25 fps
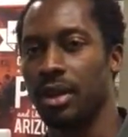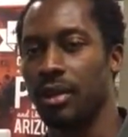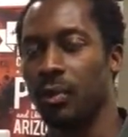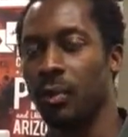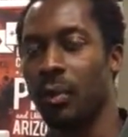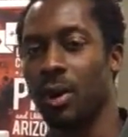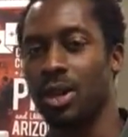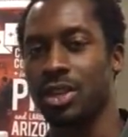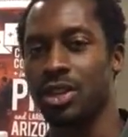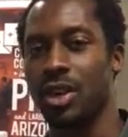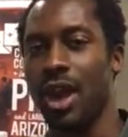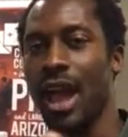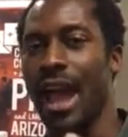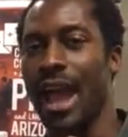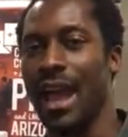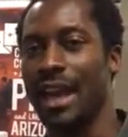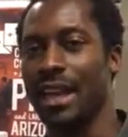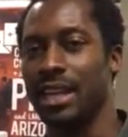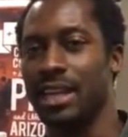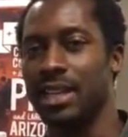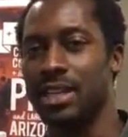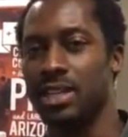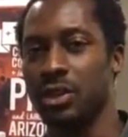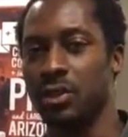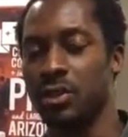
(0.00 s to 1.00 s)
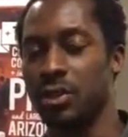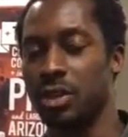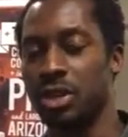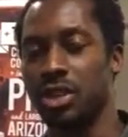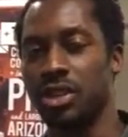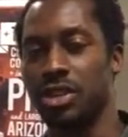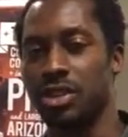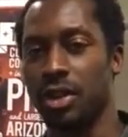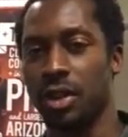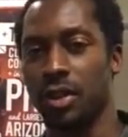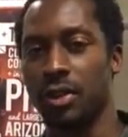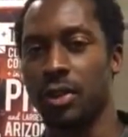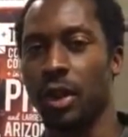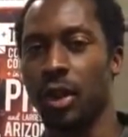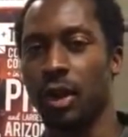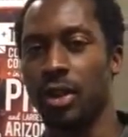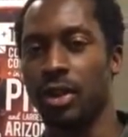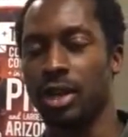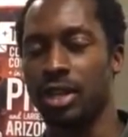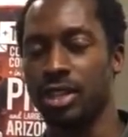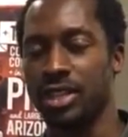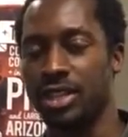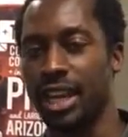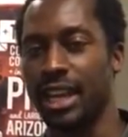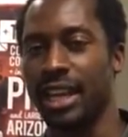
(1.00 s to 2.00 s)
what you're adding it to.
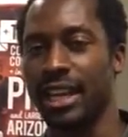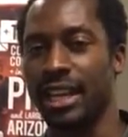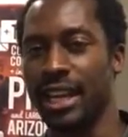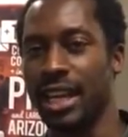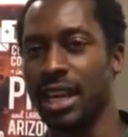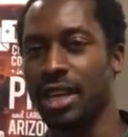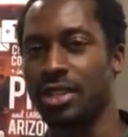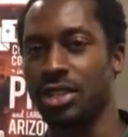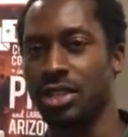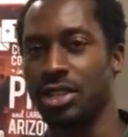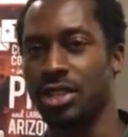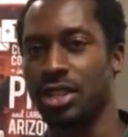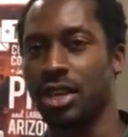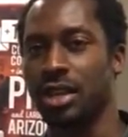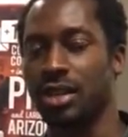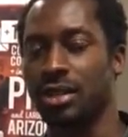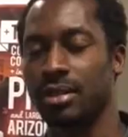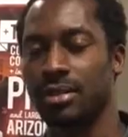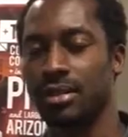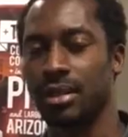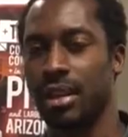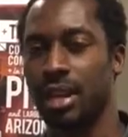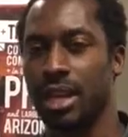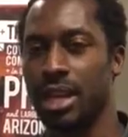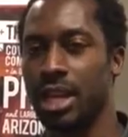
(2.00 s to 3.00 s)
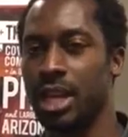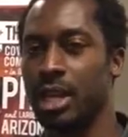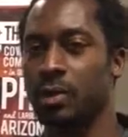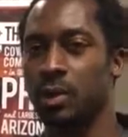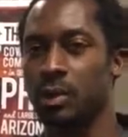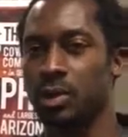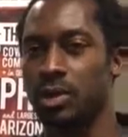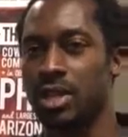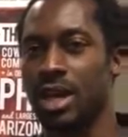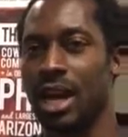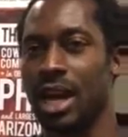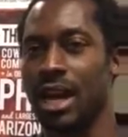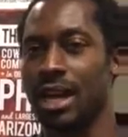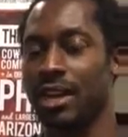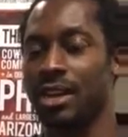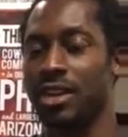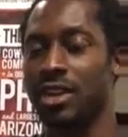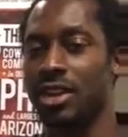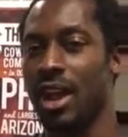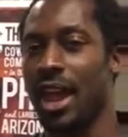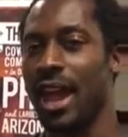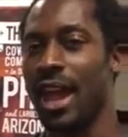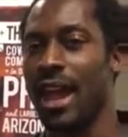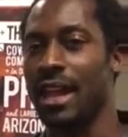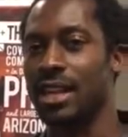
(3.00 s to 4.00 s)
Your second integer, equal sign,
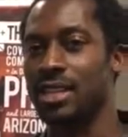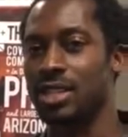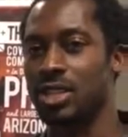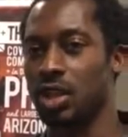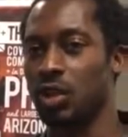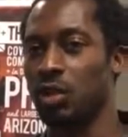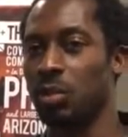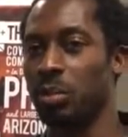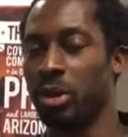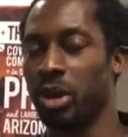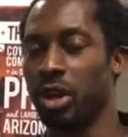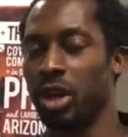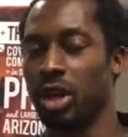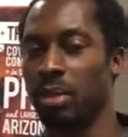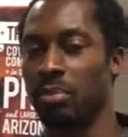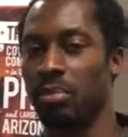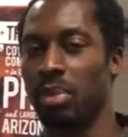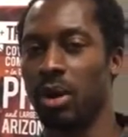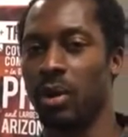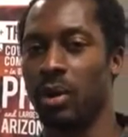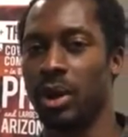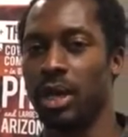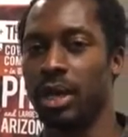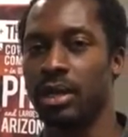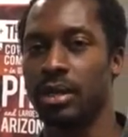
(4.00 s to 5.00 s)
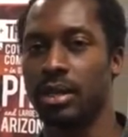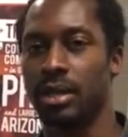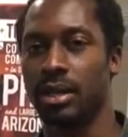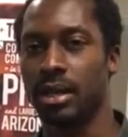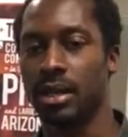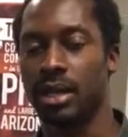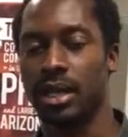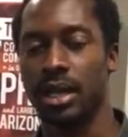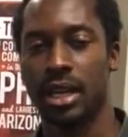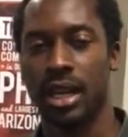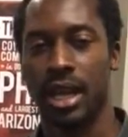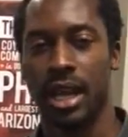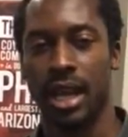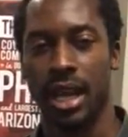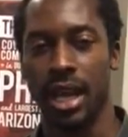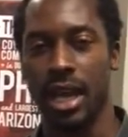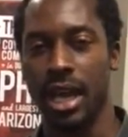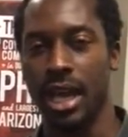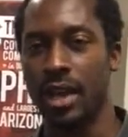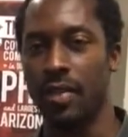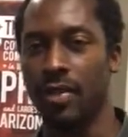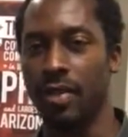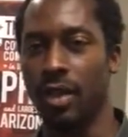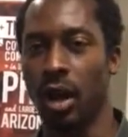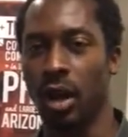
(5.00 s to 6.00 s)
your answer will be a component.
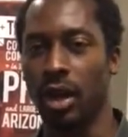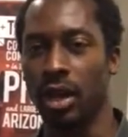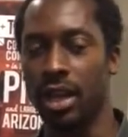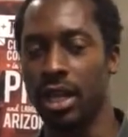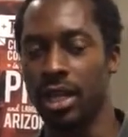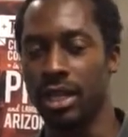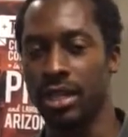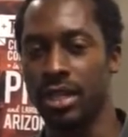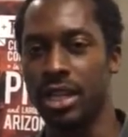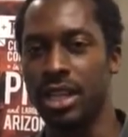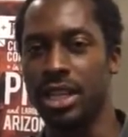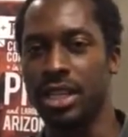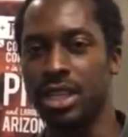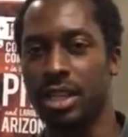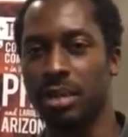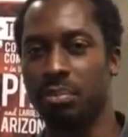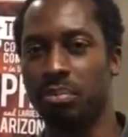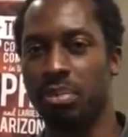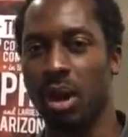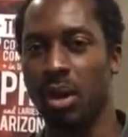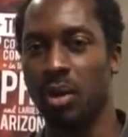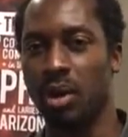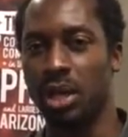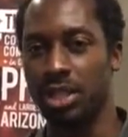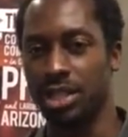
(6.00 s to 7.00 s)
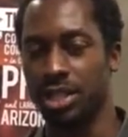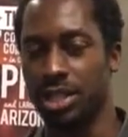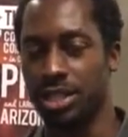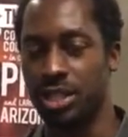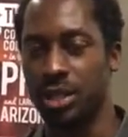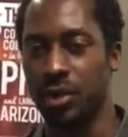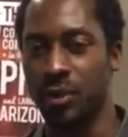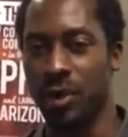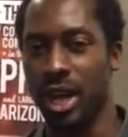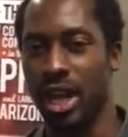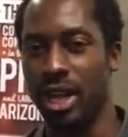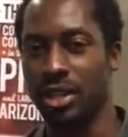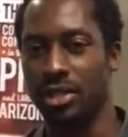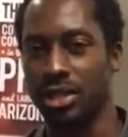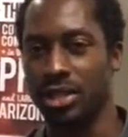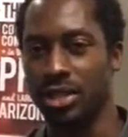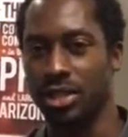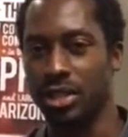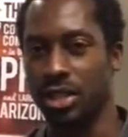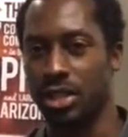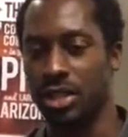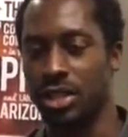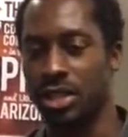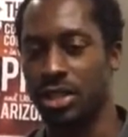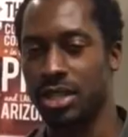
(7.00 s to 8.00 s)
And these components, the two
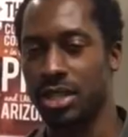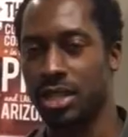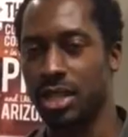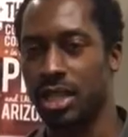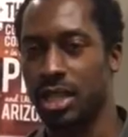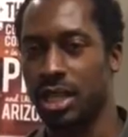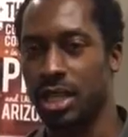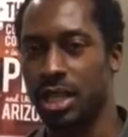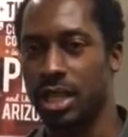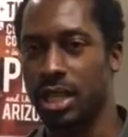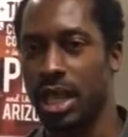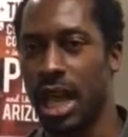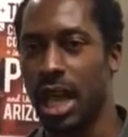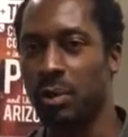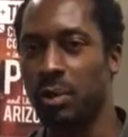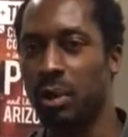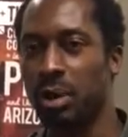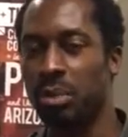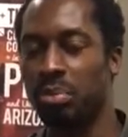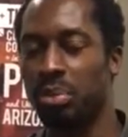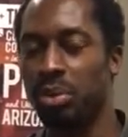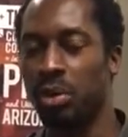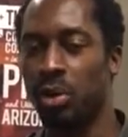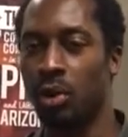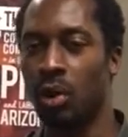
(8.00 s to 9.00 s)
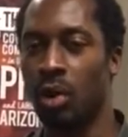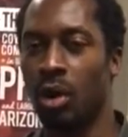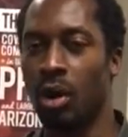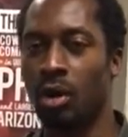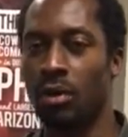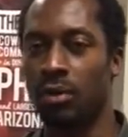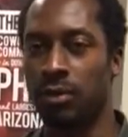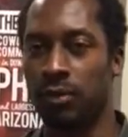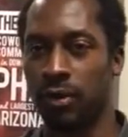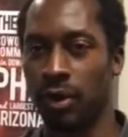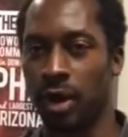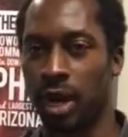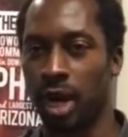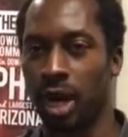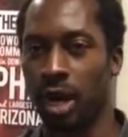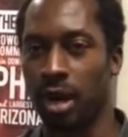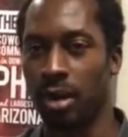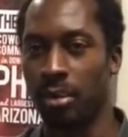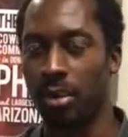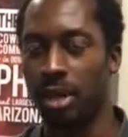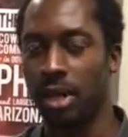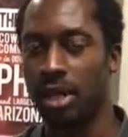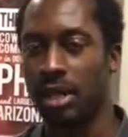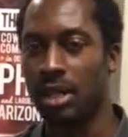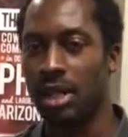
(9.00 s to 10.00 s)
integers, they would pull
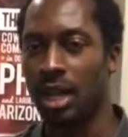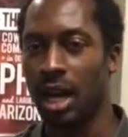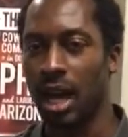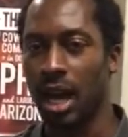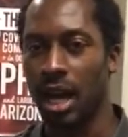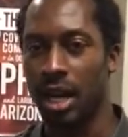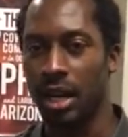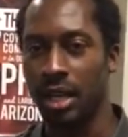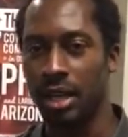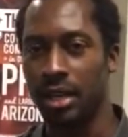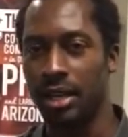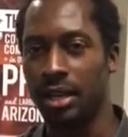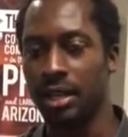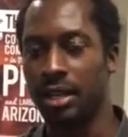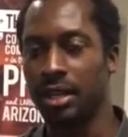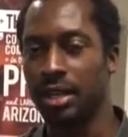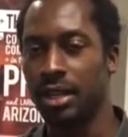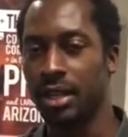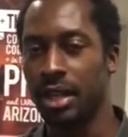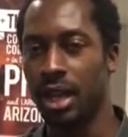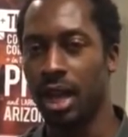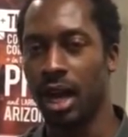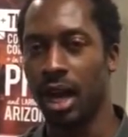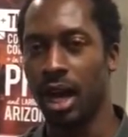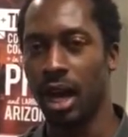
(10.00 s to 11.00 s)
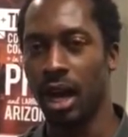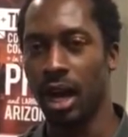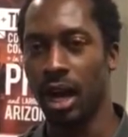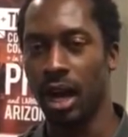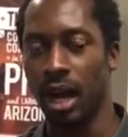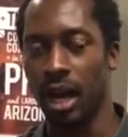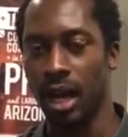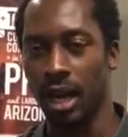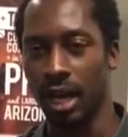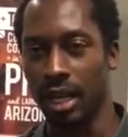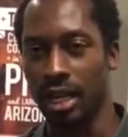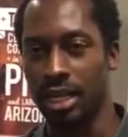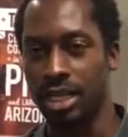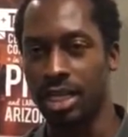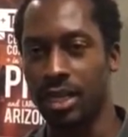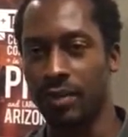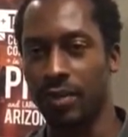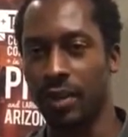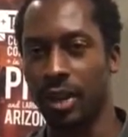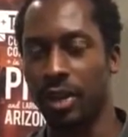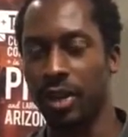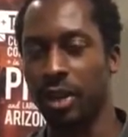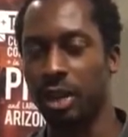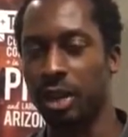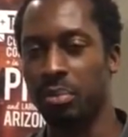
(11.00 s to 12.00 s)
from a list of
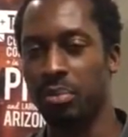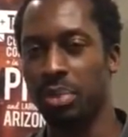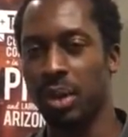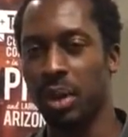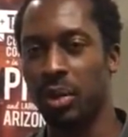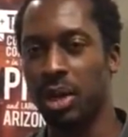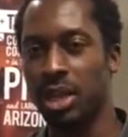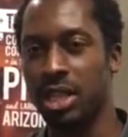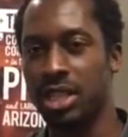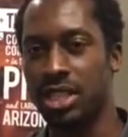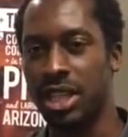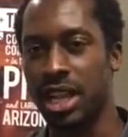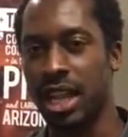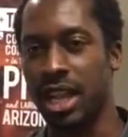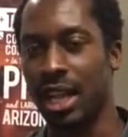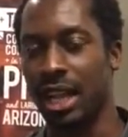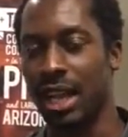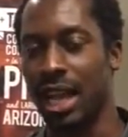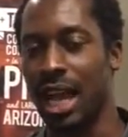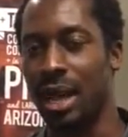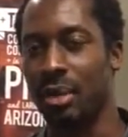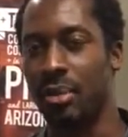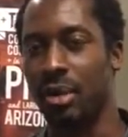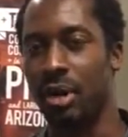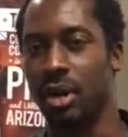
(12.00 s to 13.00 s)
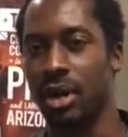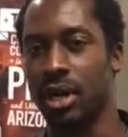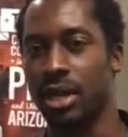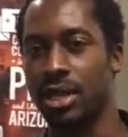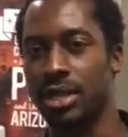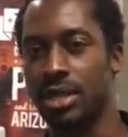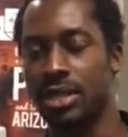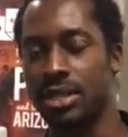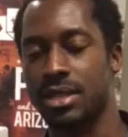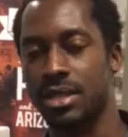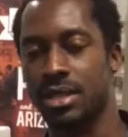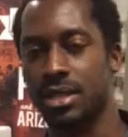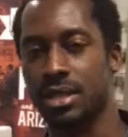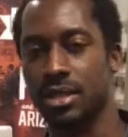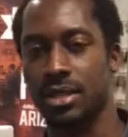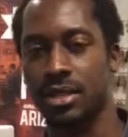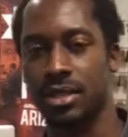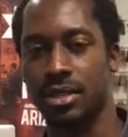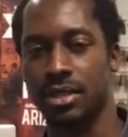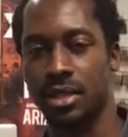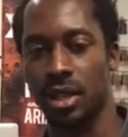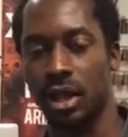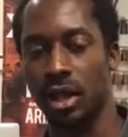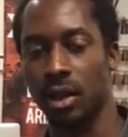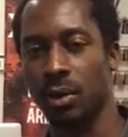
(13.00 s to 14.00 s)
other components in libraries.
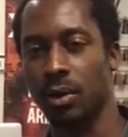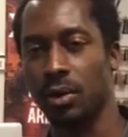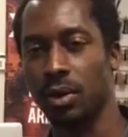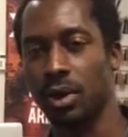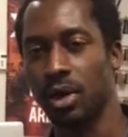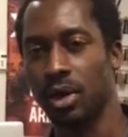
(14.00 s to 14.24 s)
So